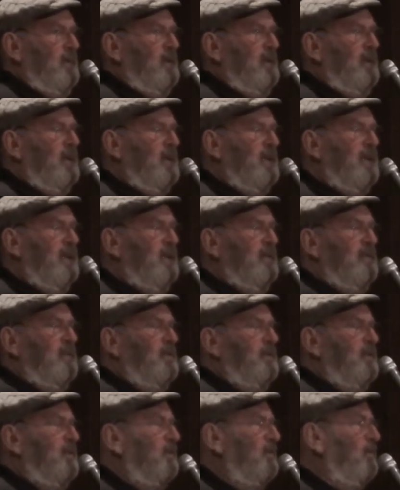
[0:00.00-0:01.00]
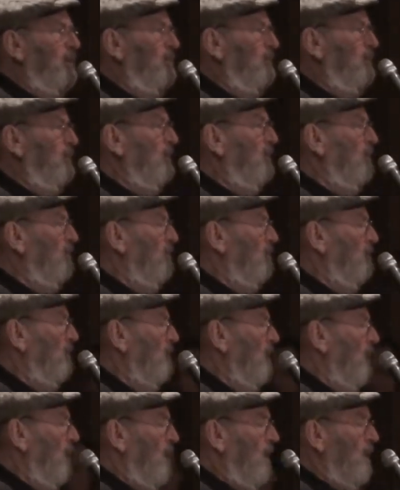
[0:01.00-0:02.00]
and here's its description.
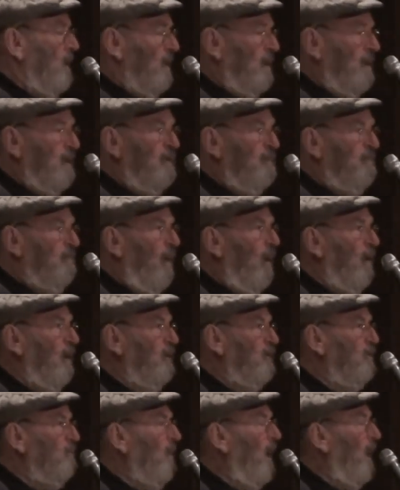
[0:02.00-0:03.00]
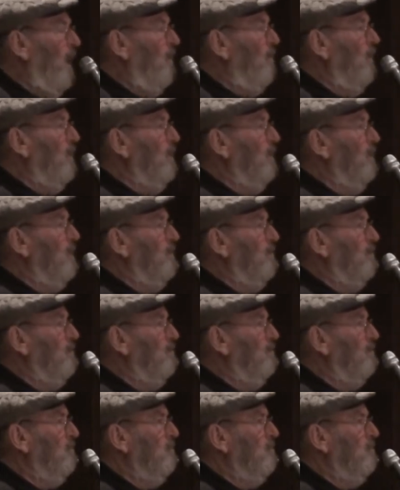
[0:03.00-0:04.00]
It is polished marble and
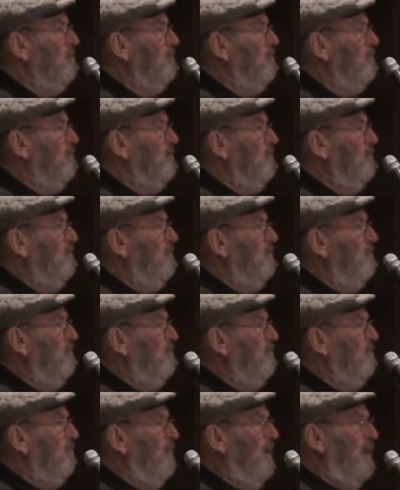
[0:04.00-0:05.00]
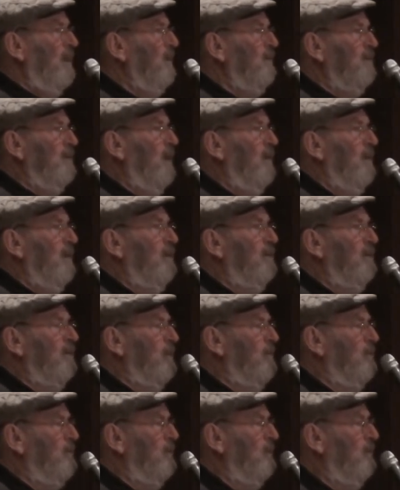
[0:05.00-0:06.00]
bears no
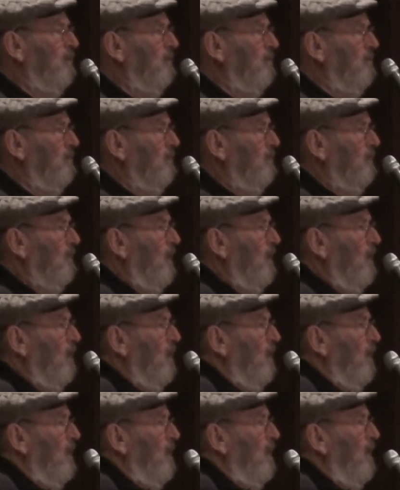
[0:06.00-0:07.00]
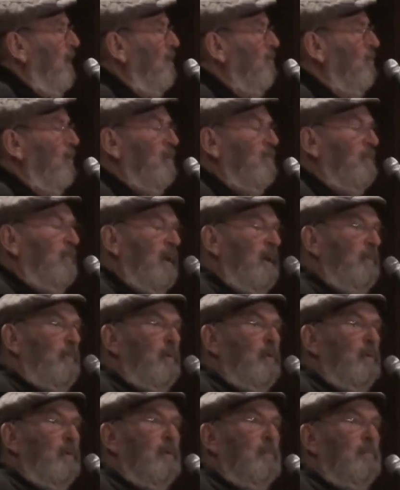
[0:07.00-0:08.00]
inscription. And when
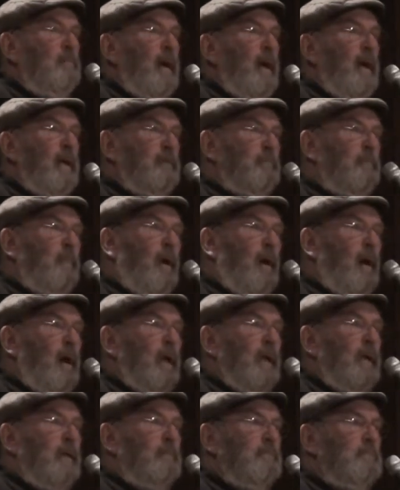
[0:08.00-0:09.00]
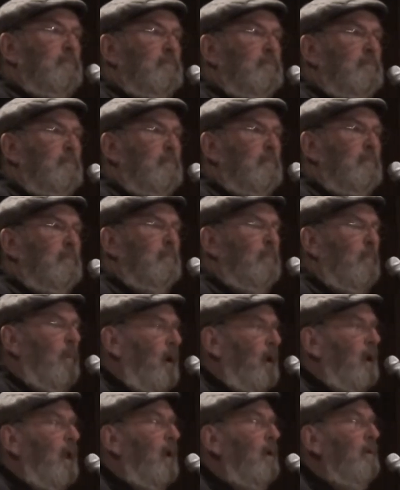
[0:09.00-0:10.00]
people pass by
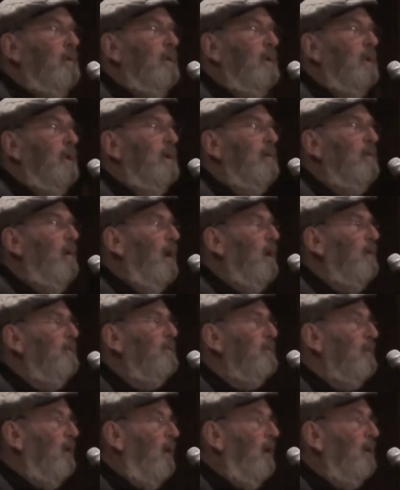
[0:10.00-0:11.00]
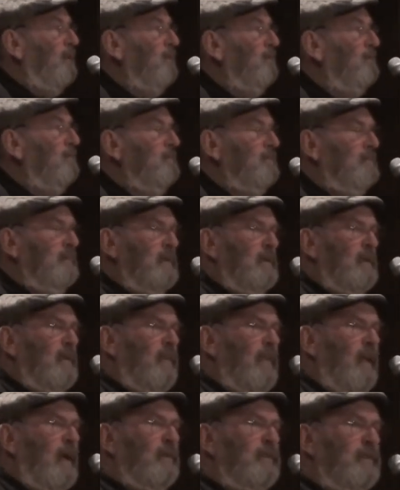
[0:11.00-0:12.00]
my lonely gravesite,
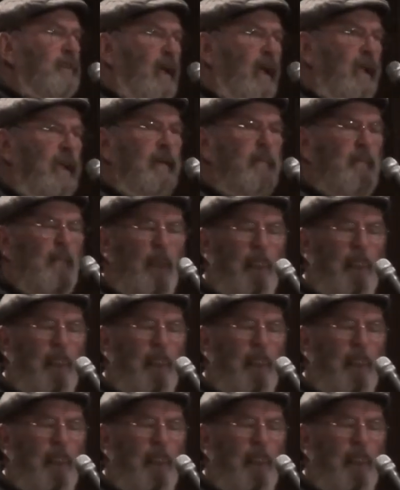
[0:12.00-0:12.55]
they'll say,